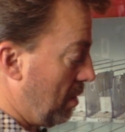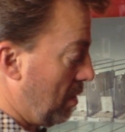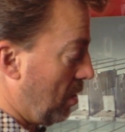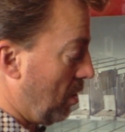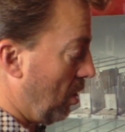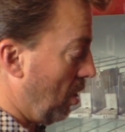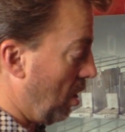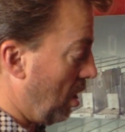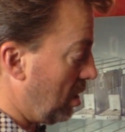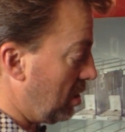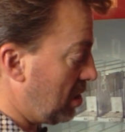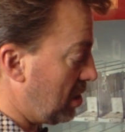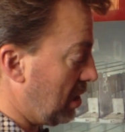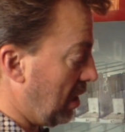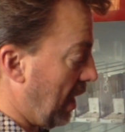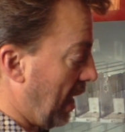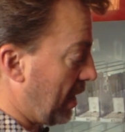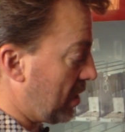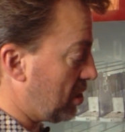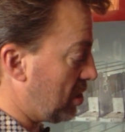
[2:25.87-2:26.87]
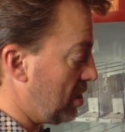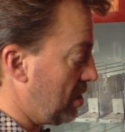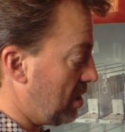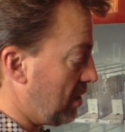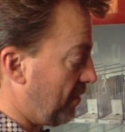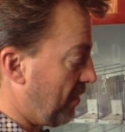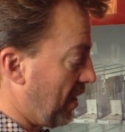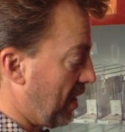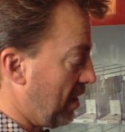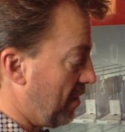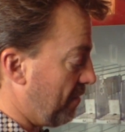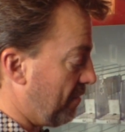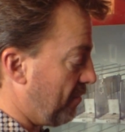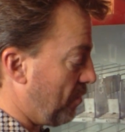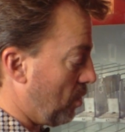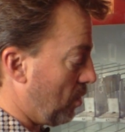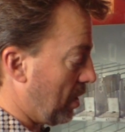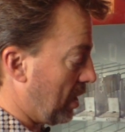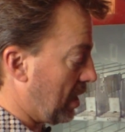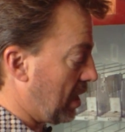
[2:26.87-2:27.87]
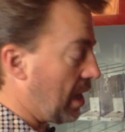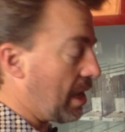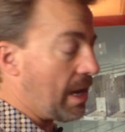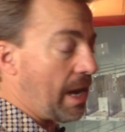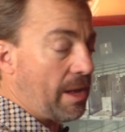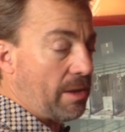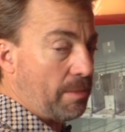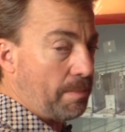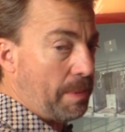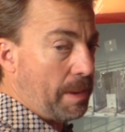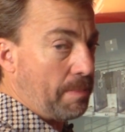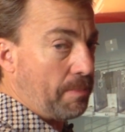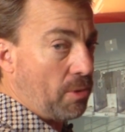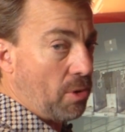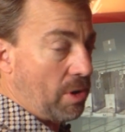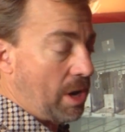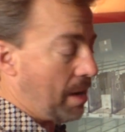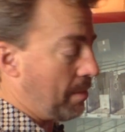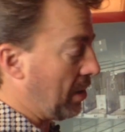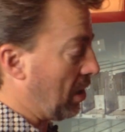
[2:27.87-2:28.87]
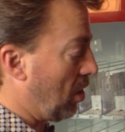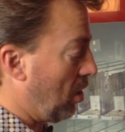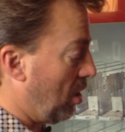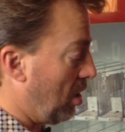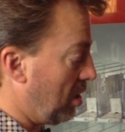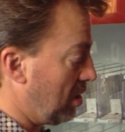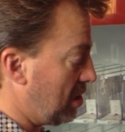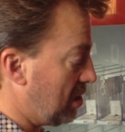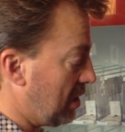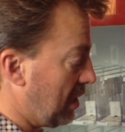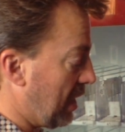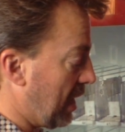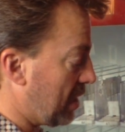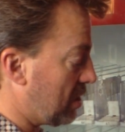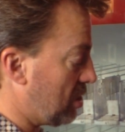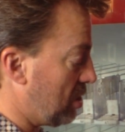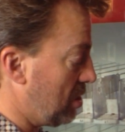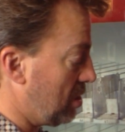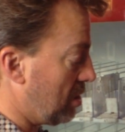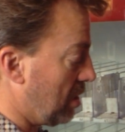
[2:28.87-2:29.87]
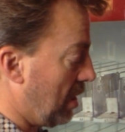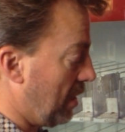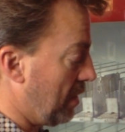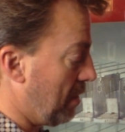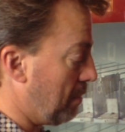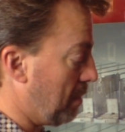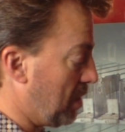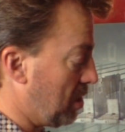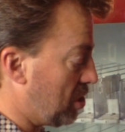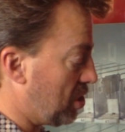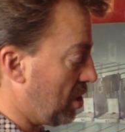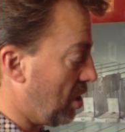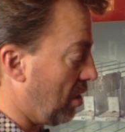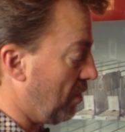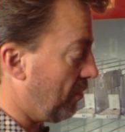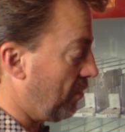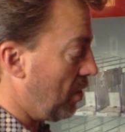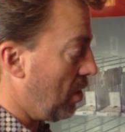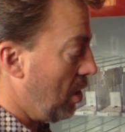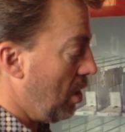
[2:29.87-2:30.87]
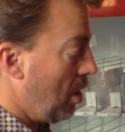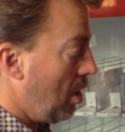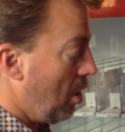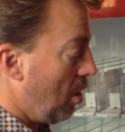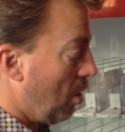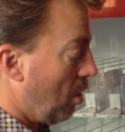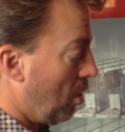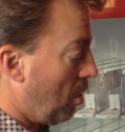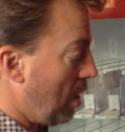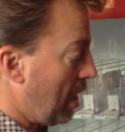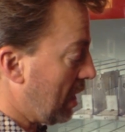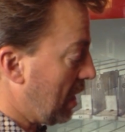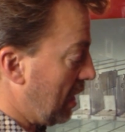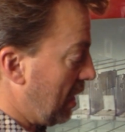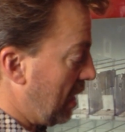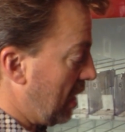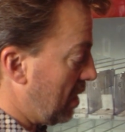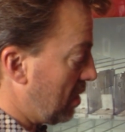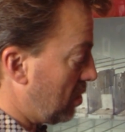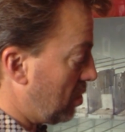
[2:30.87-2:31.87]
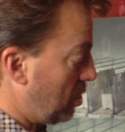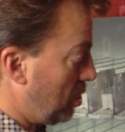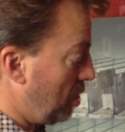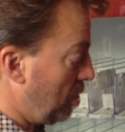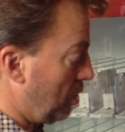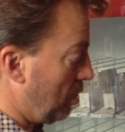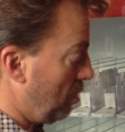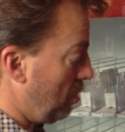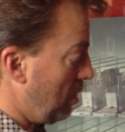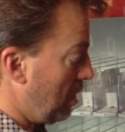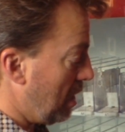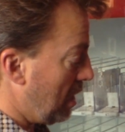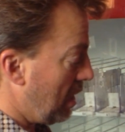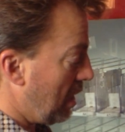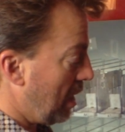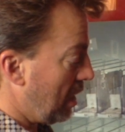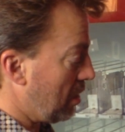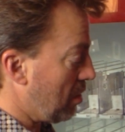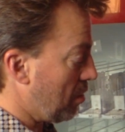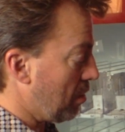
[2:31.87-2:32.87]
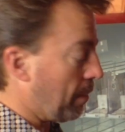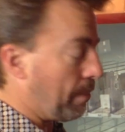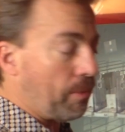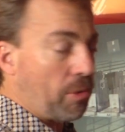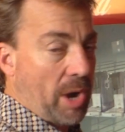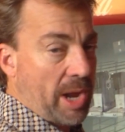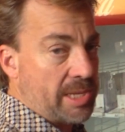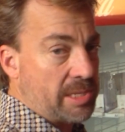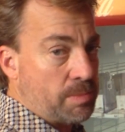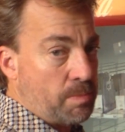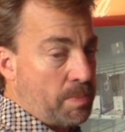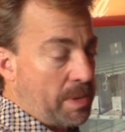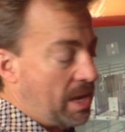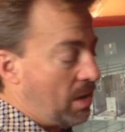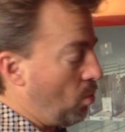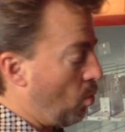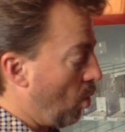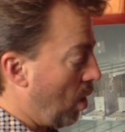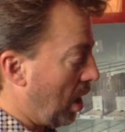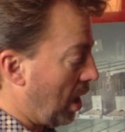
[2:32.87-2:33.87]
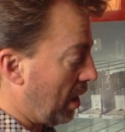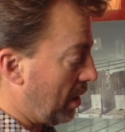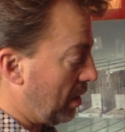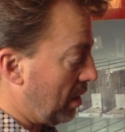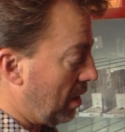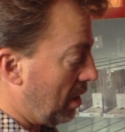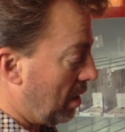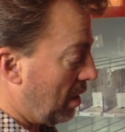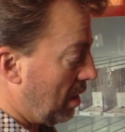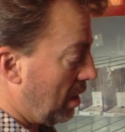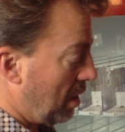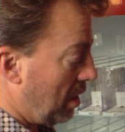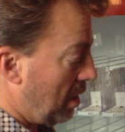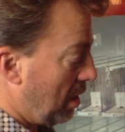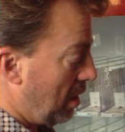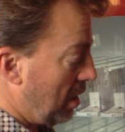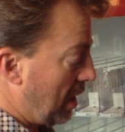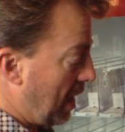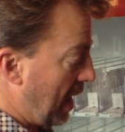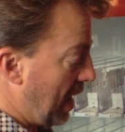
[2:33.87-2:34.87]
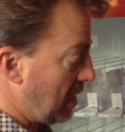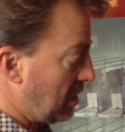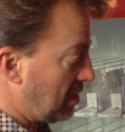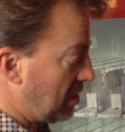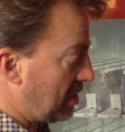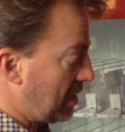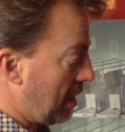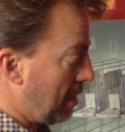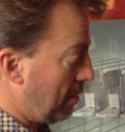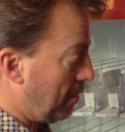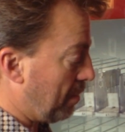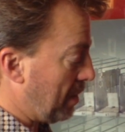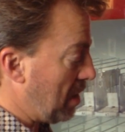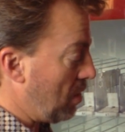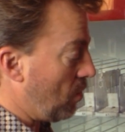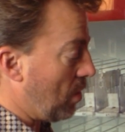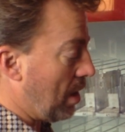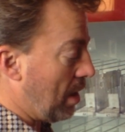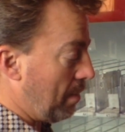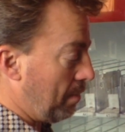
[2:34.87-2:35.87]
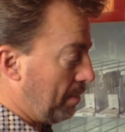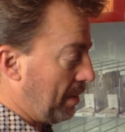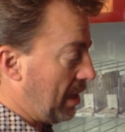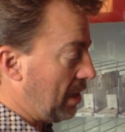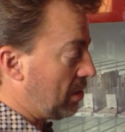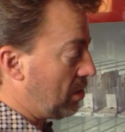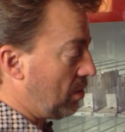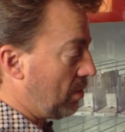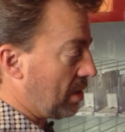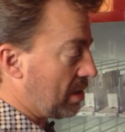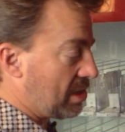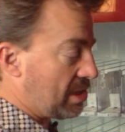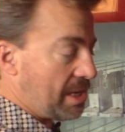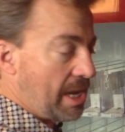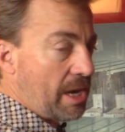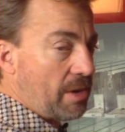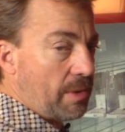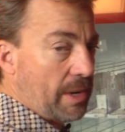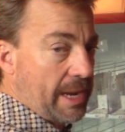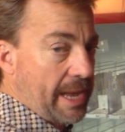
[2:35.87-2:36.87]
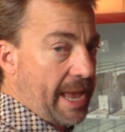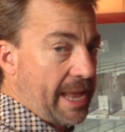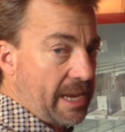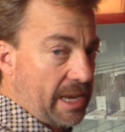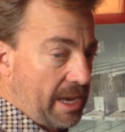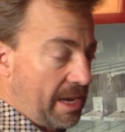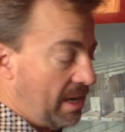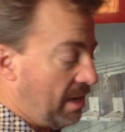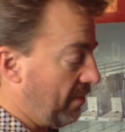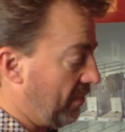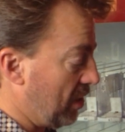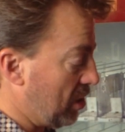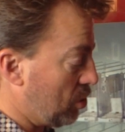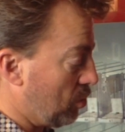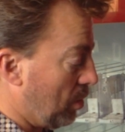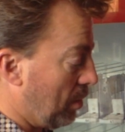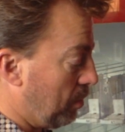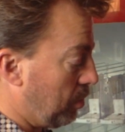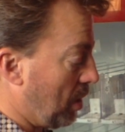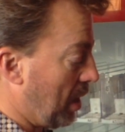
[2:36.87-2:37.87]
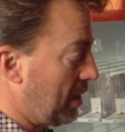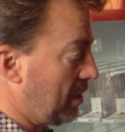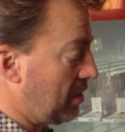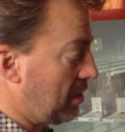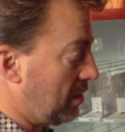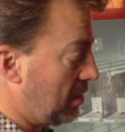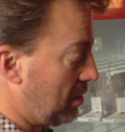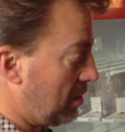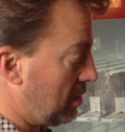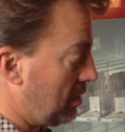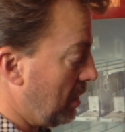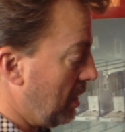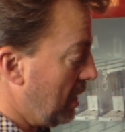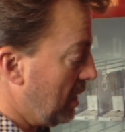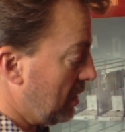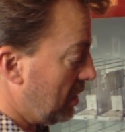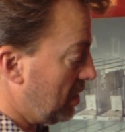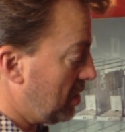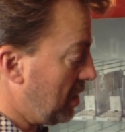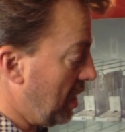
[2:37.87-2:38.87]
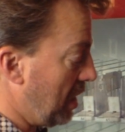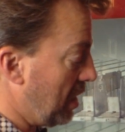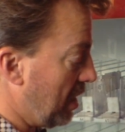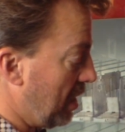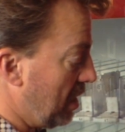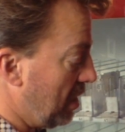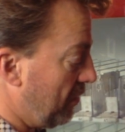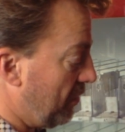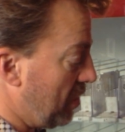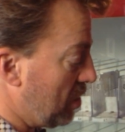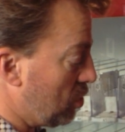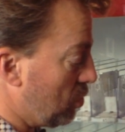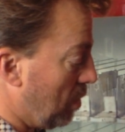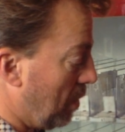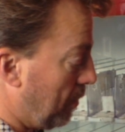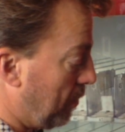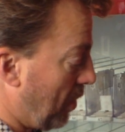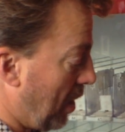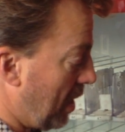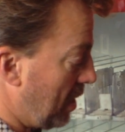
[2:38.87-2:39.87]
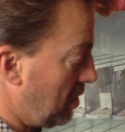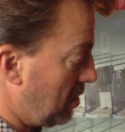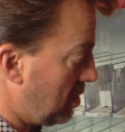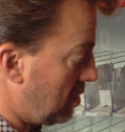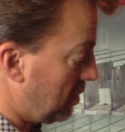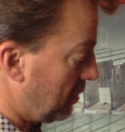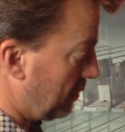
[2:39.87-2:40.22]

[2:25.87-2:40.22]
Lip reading: all selections. If I hit 4 again, I'll be programming all selections on the B shelf. Or I can hit 2 and go to price B1 and set B1, B2, etc. at individual prices. Set an individual price.